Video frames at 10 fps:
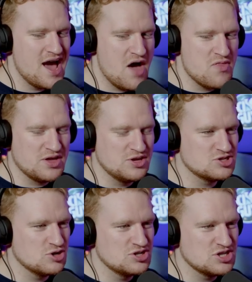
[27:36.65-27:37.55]
And then you
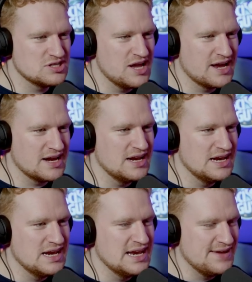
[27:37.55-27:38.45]
sort of just like
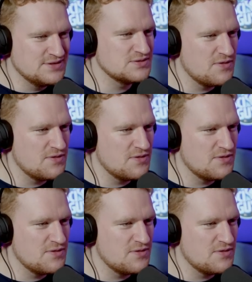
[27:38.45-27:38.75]
leave it